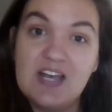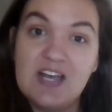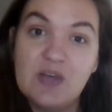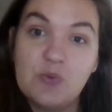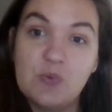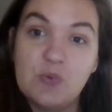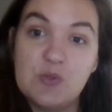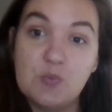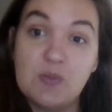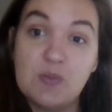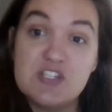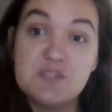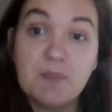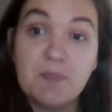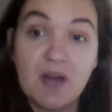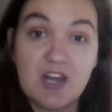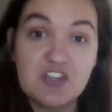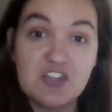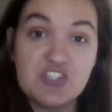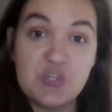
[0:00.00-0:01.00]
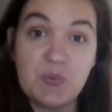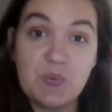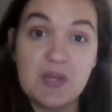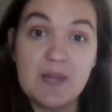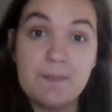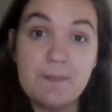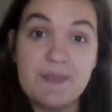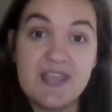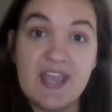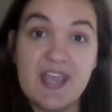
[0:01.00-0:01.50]
with which parks you want
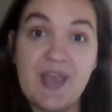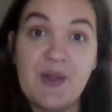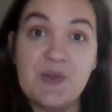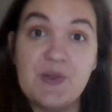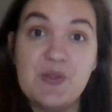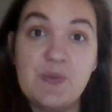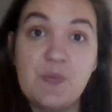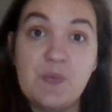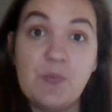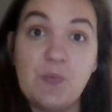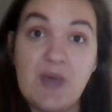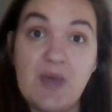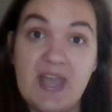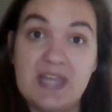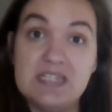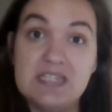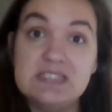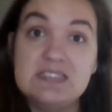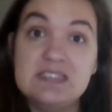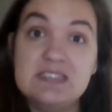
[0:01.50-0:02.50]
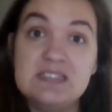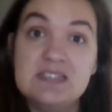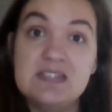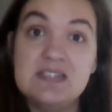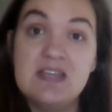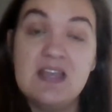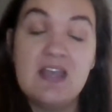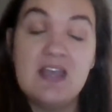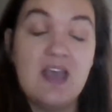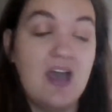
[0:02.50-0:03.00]
to be at when.
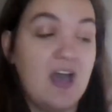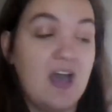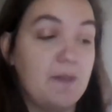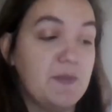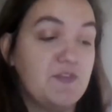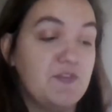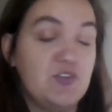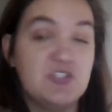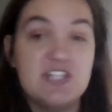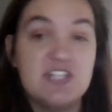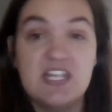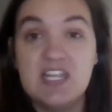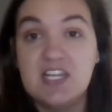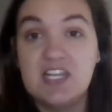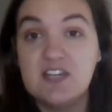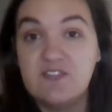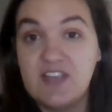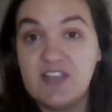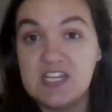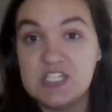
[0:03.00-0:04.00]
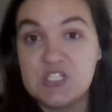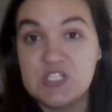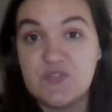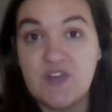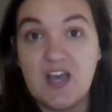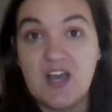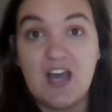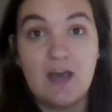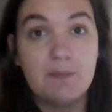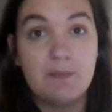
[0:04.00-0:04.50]
If you're taking advantage of
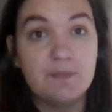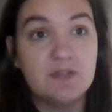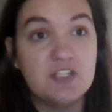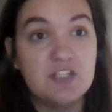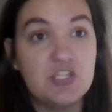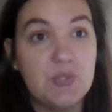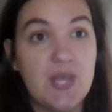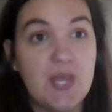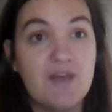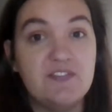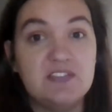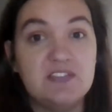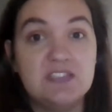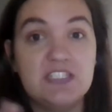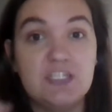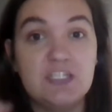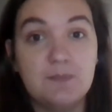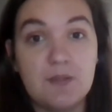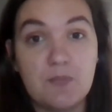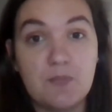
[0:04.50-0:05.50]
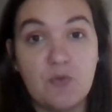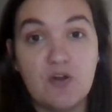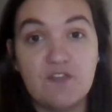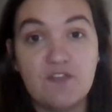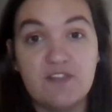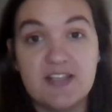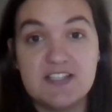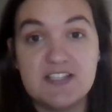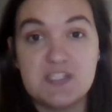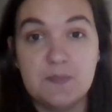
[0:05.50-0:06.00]
a hopper, you have a little bit more
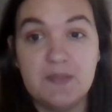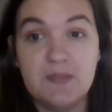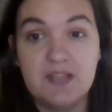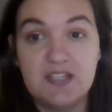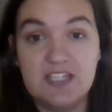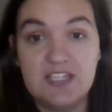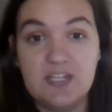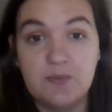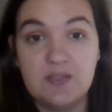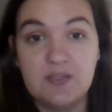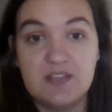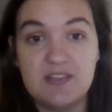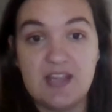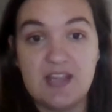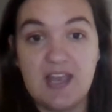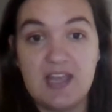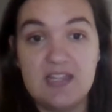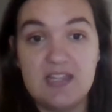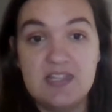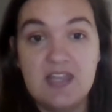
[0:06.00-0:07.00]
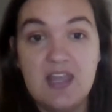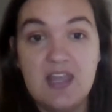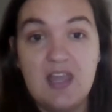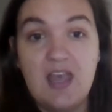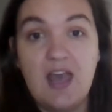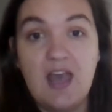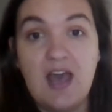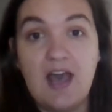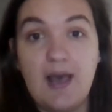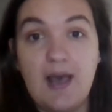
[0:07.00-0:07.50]
flexibility with that.
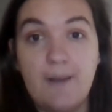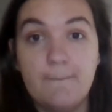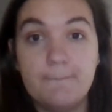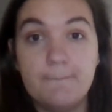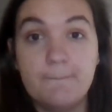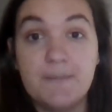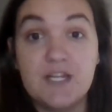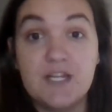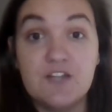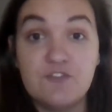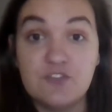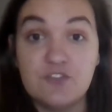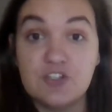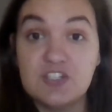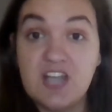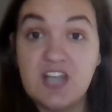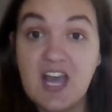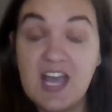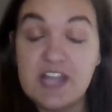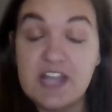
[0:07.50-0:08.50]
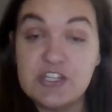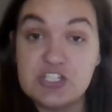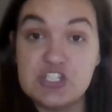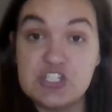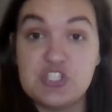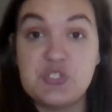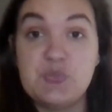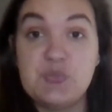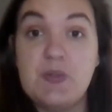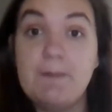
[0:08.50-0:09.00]
But if you're not and you're
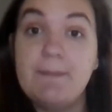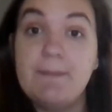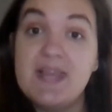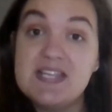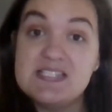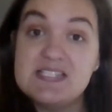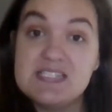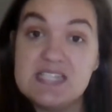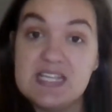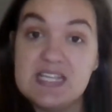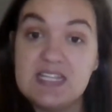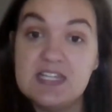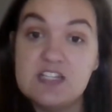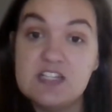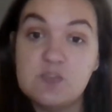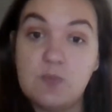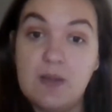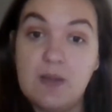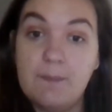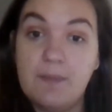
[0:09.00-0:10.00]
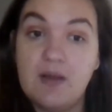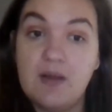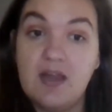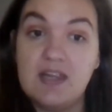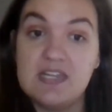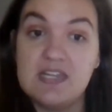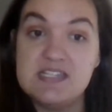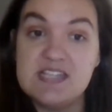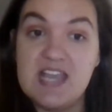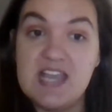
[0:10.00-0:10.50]
just doing base tickets, 1
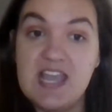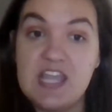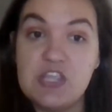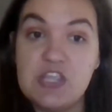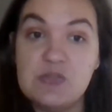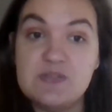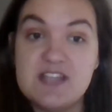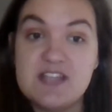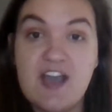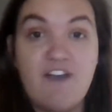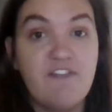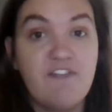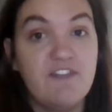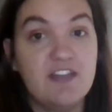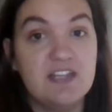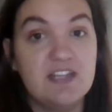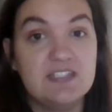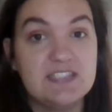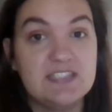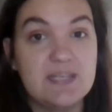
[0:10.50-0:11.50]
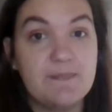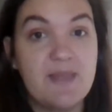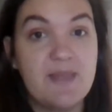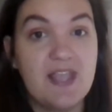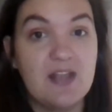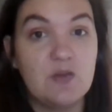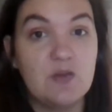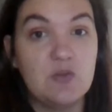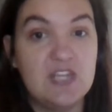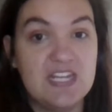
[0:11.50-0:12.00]
park a day, you definitely
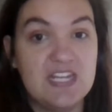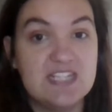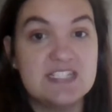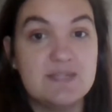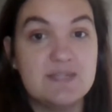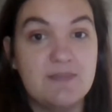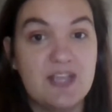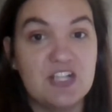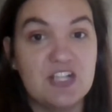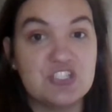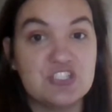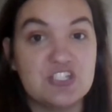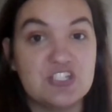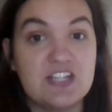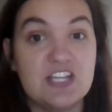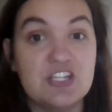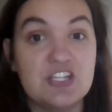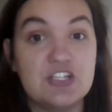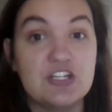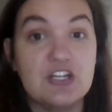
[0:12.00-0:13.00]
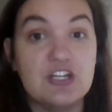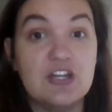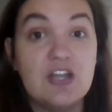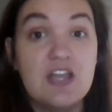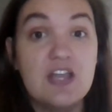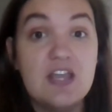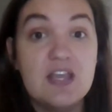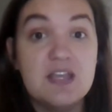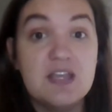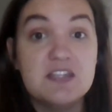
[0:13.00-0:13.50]
need to make sure that you're
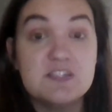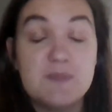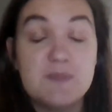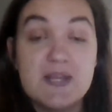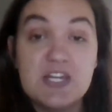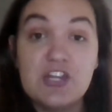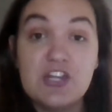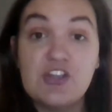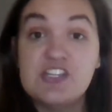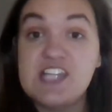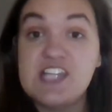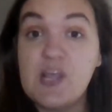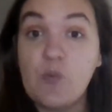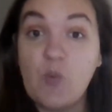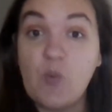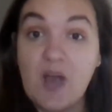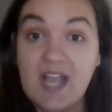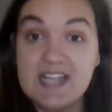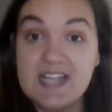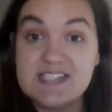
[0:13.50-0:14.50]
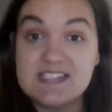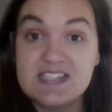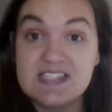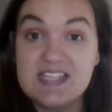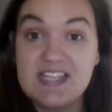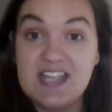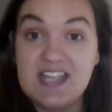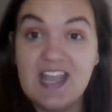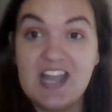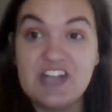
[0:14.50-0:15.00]
spending your day
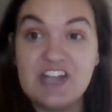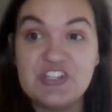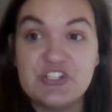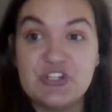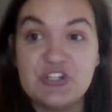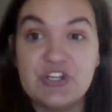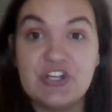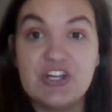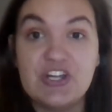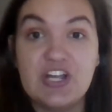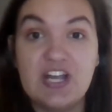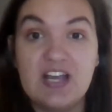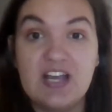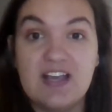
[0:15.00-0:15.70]
wisely and you're